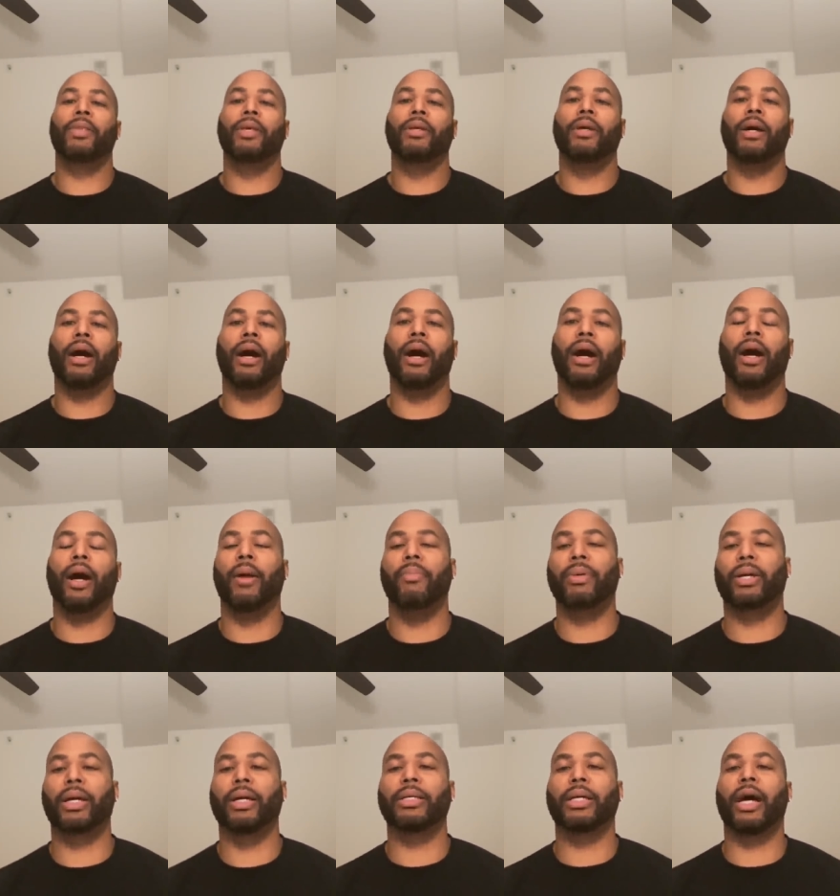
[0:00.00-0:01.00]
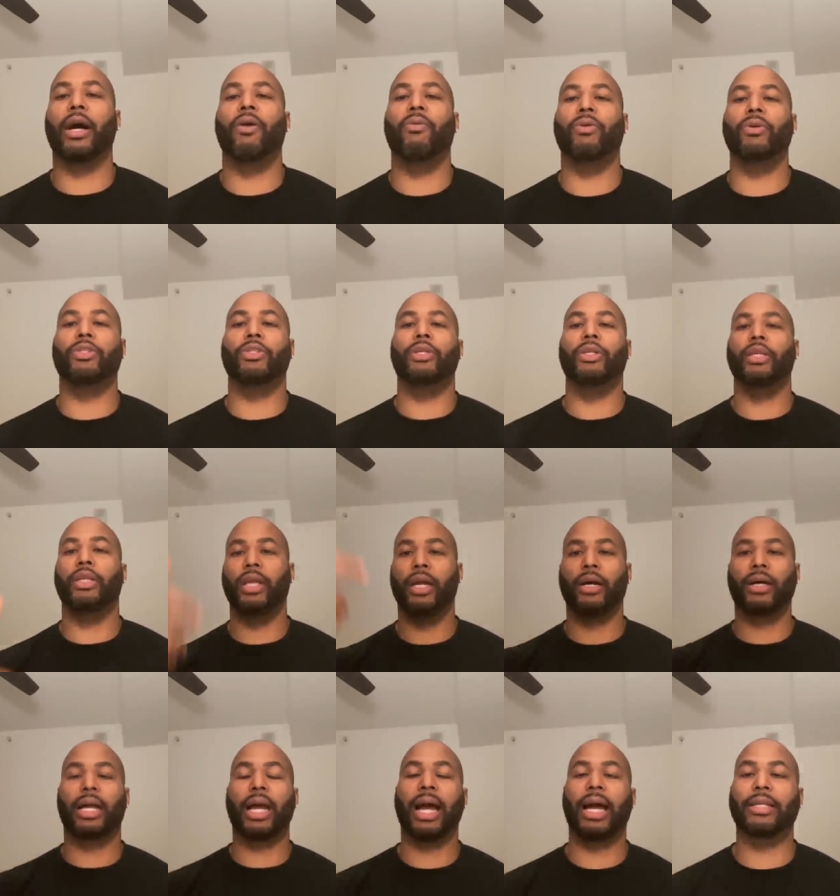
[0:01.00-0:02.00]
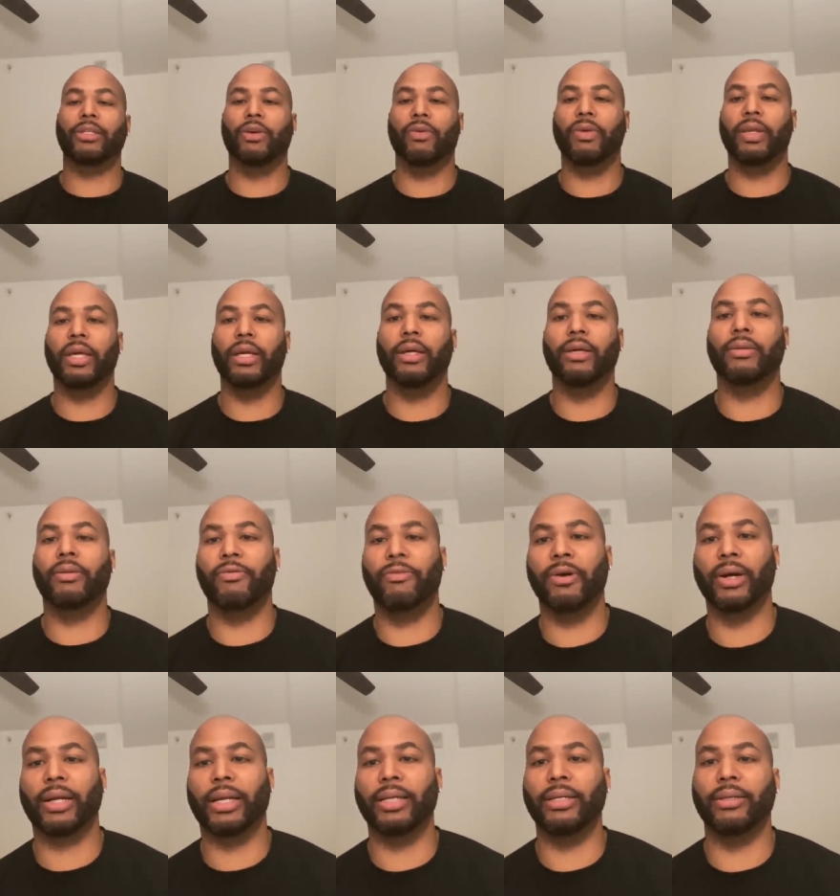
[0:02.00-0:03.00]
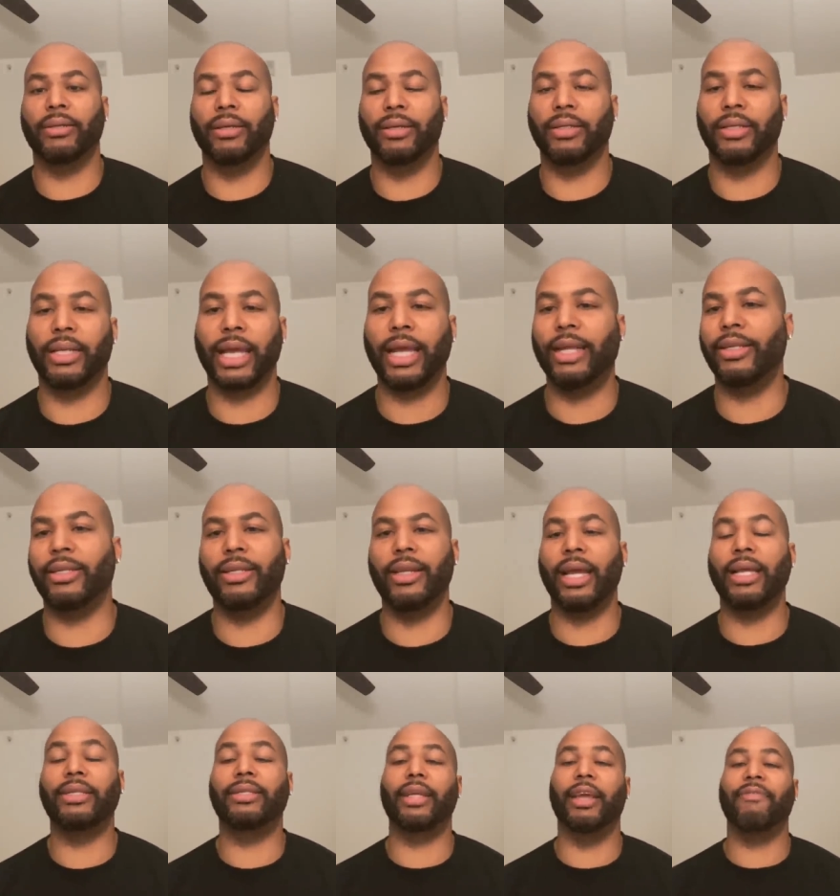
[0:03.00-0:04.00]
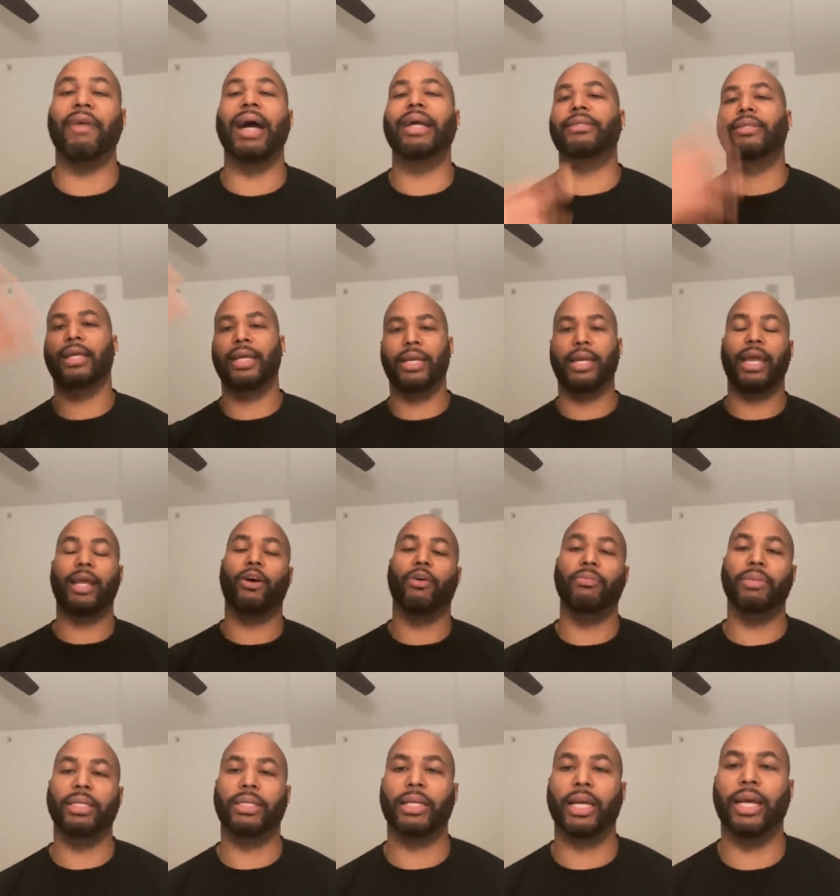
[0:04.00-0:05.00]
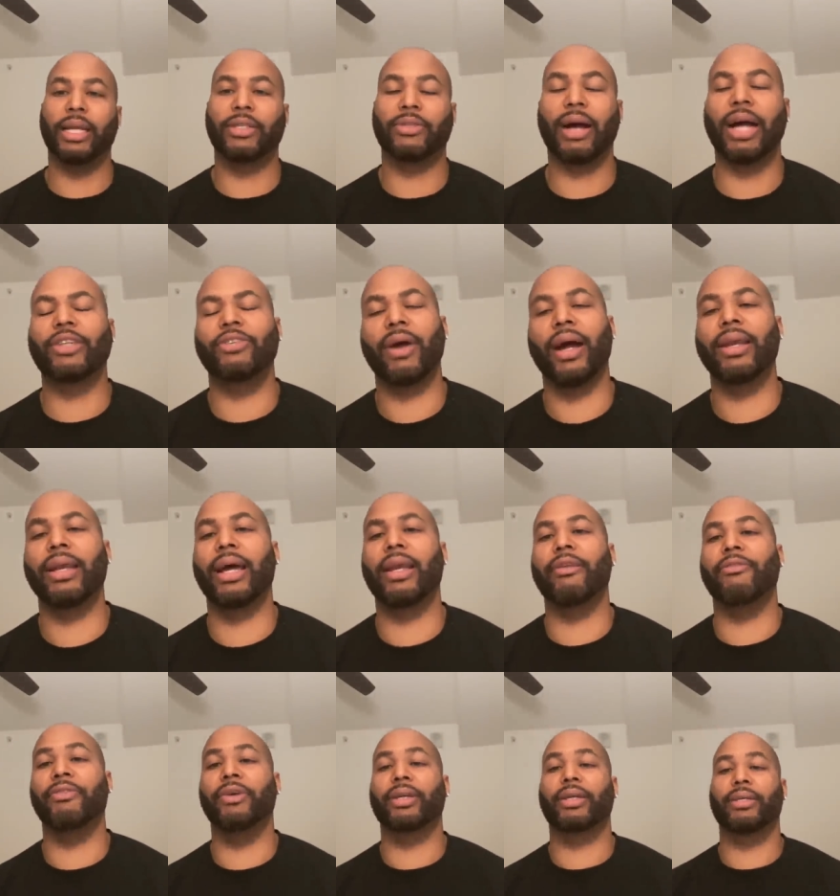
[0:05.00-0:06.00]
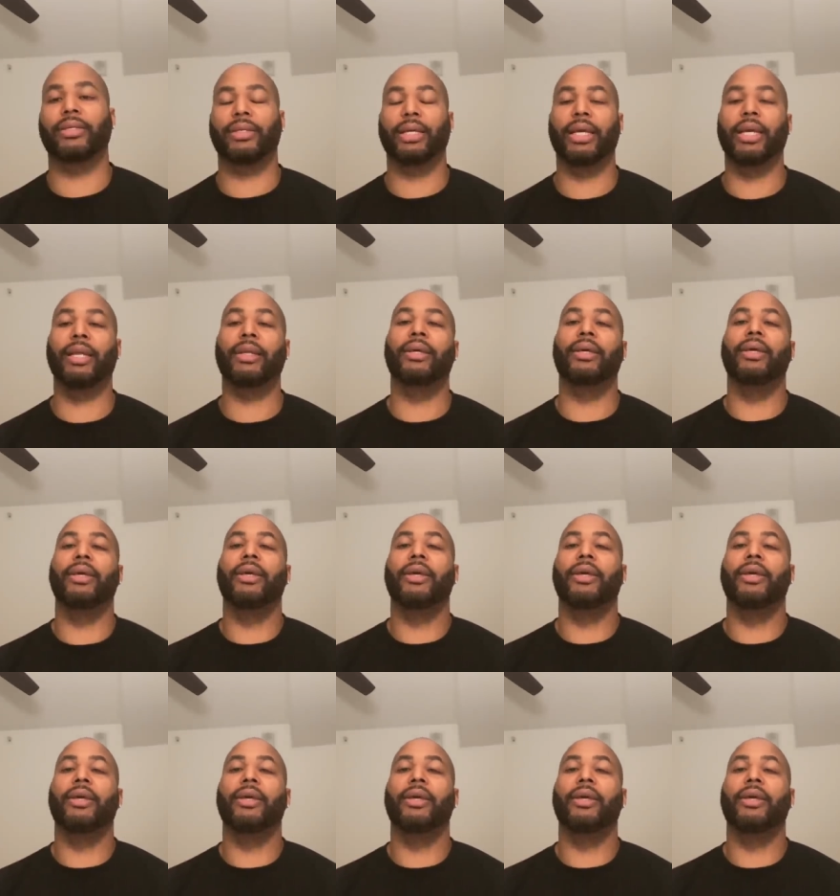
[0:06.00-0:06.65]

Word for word: uh, because I don't want the young guys over here fucking they they if I say it they gonna be saying it. So I try not to fucking say it.